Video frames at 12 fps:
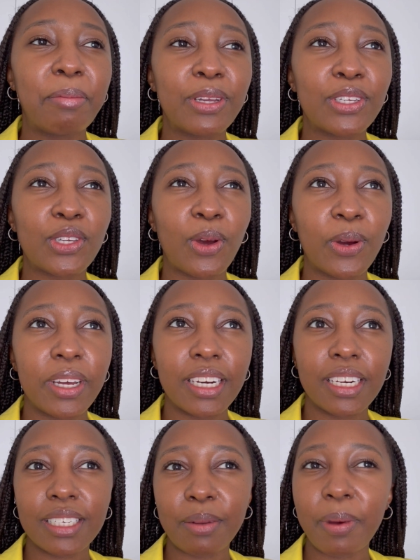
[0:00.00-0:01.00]
So it
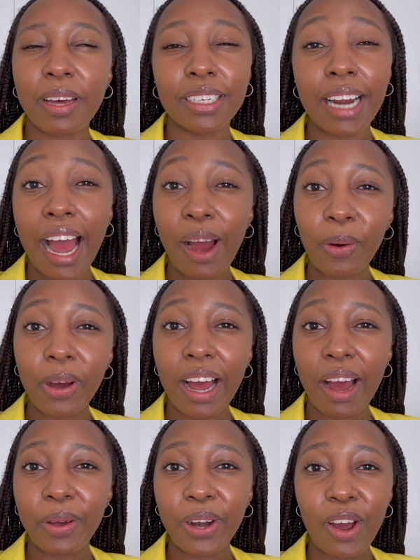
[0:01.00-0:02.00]
is about an hour
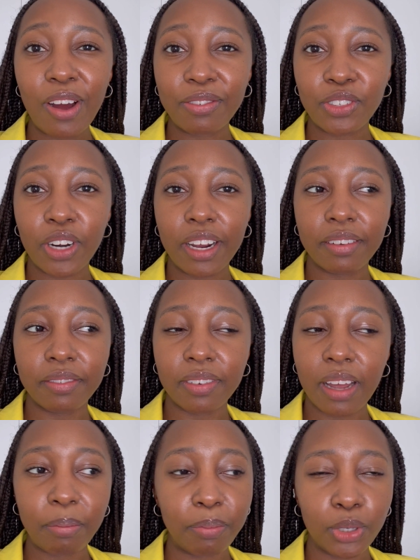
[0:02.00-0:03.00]
and a half drive.
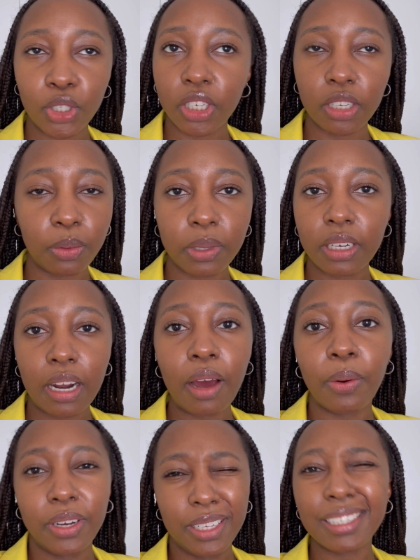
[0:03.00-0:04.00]
I'm pushing it with an
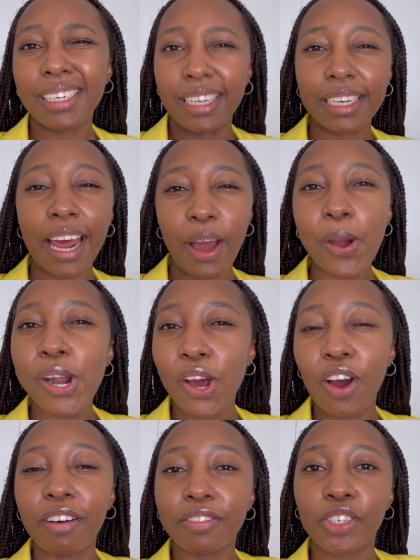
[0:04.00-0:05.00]
hour and a
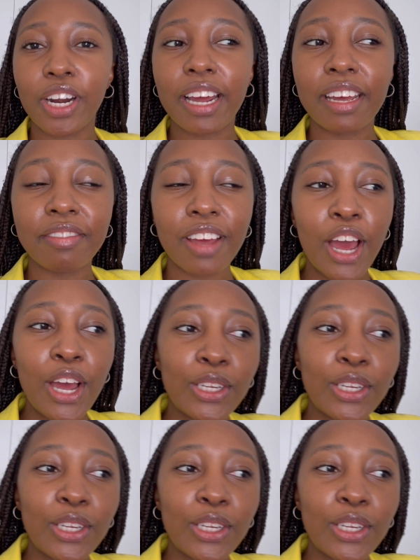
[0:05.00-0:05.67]
half drive.